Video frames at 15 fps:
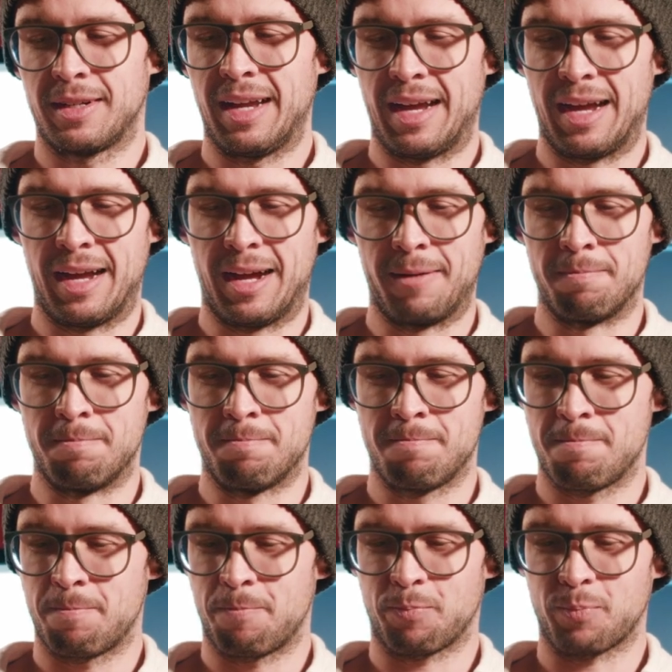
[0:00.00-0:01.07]

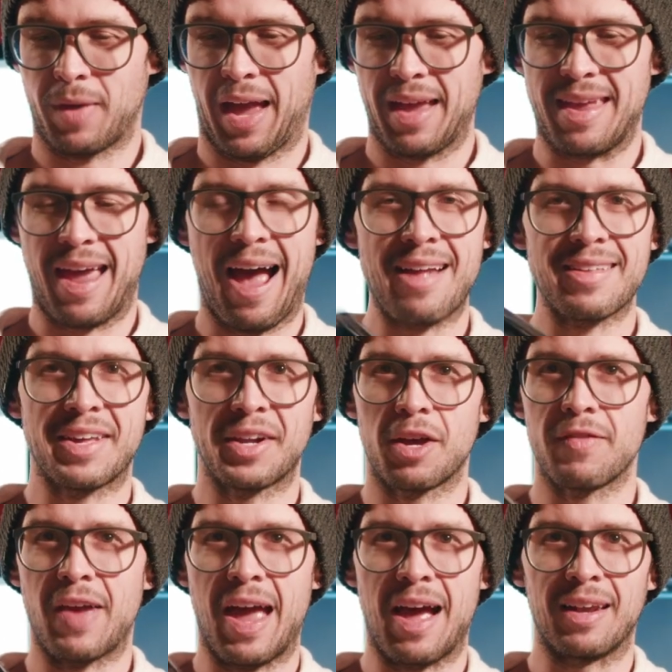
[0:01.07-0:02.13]
I can't get
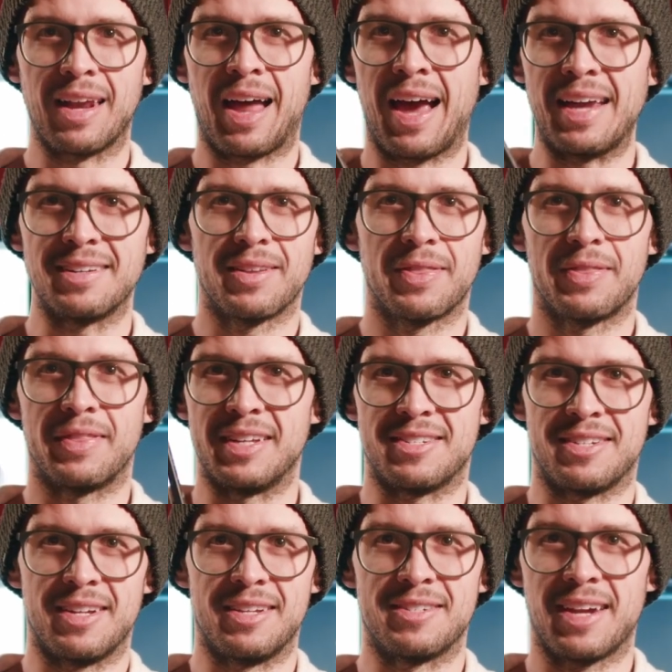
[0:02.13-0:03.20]
over how light
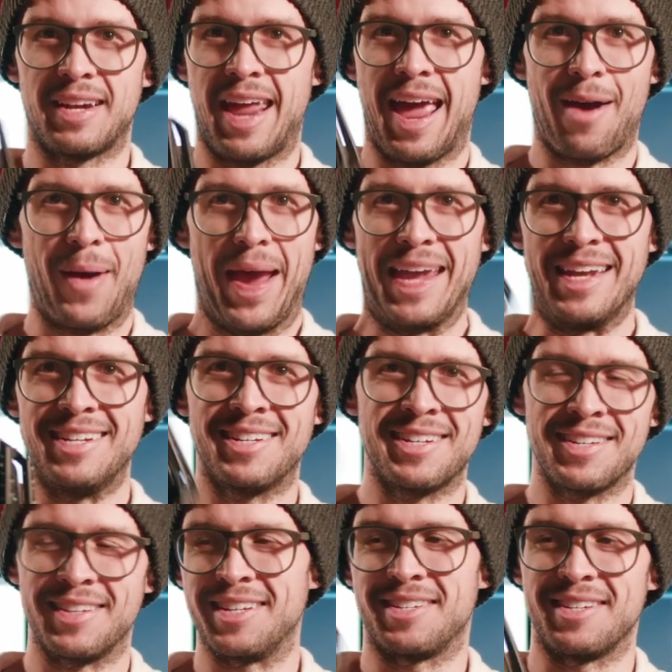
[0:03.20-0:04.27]
this is and how
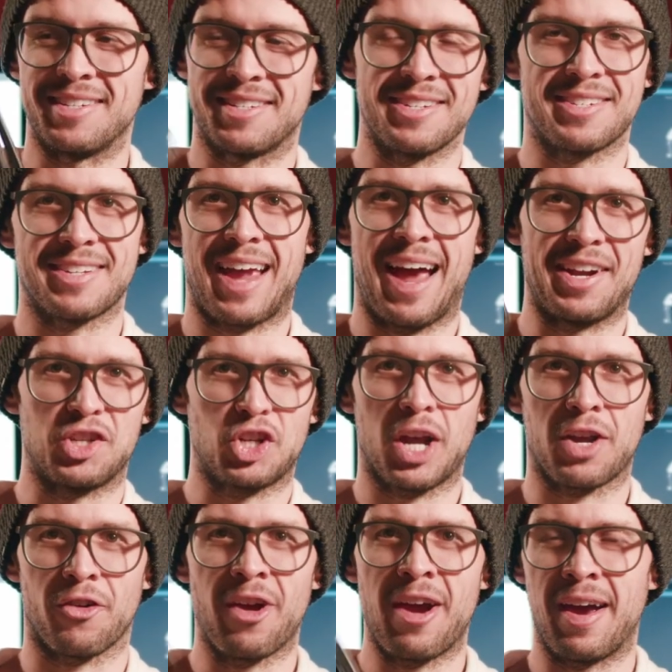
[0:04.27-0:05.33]
easy this is just to kind of
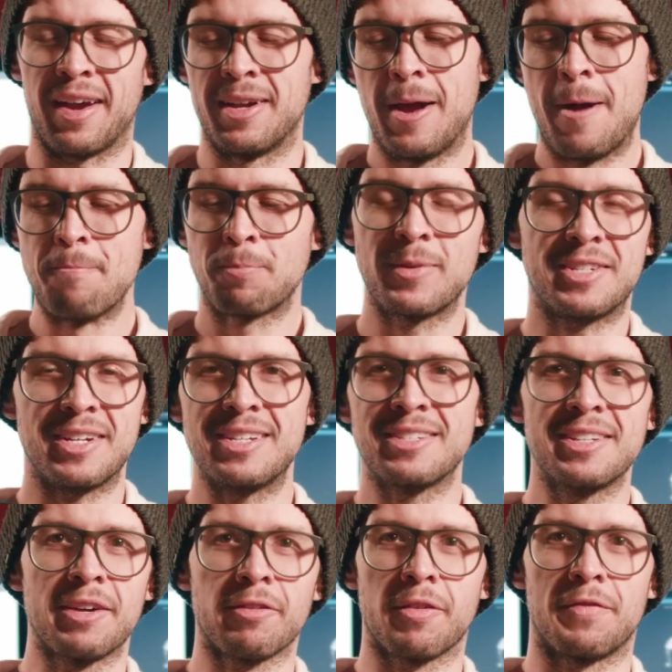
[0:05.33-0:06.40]
chuck around. This
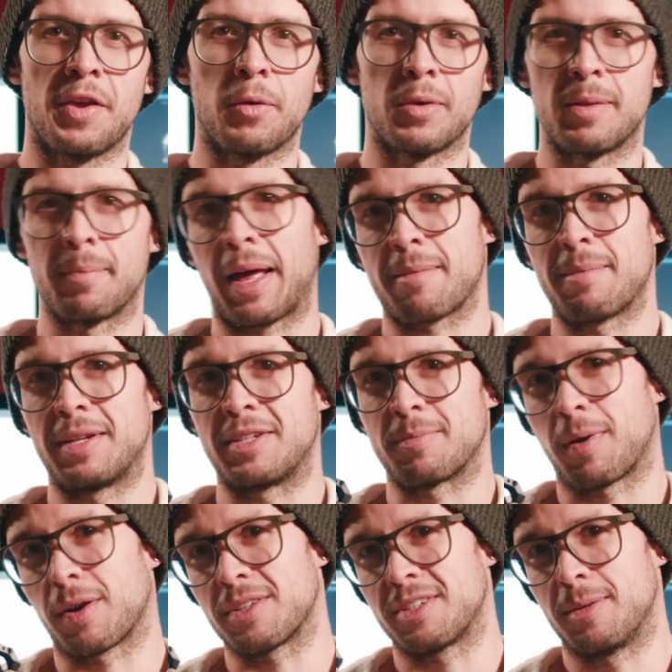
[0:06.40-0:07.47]
isn't a review on the Blackmagic
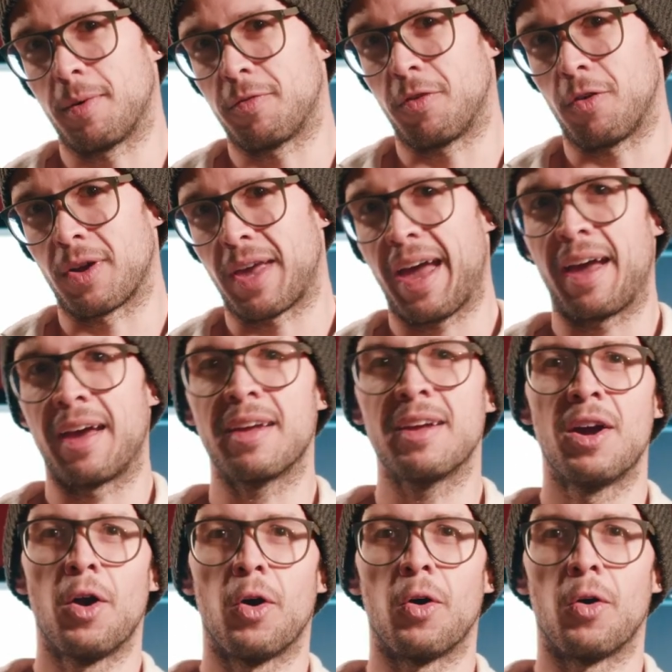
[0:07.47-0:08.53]
Pocket Cinema 4K
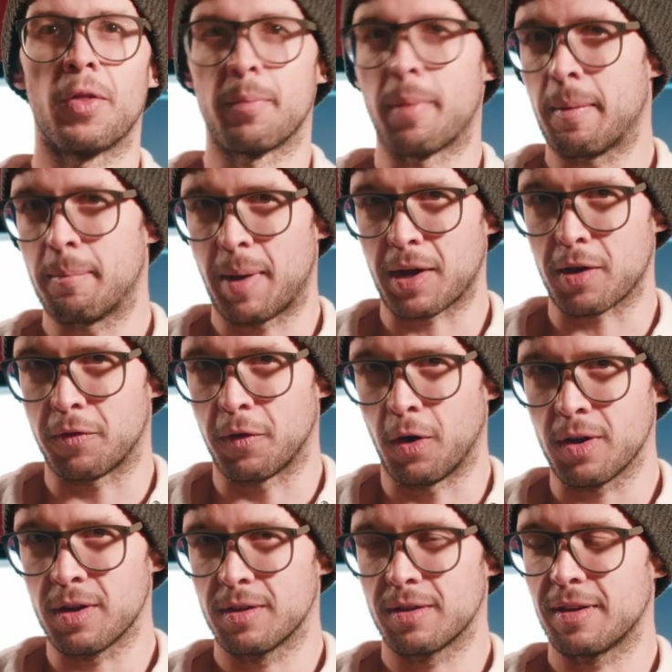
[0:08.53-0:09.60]
or the Bum Pucker
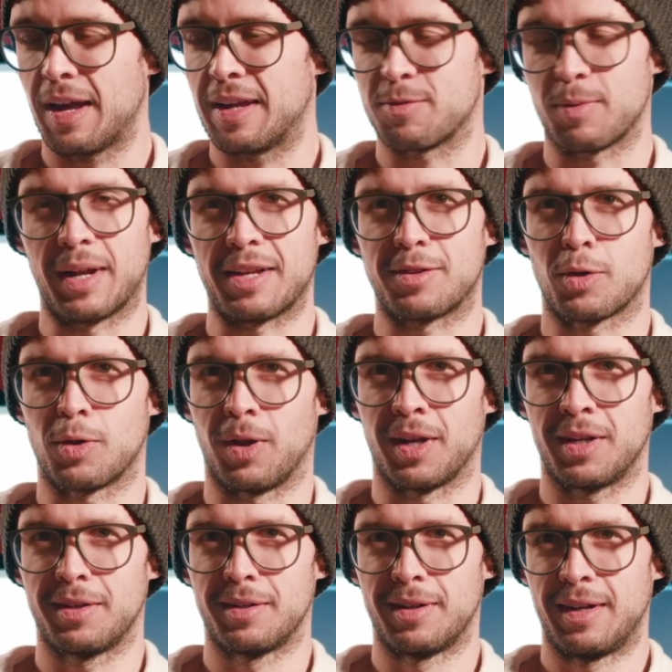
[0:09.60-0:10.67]
Fork, as we like to call it,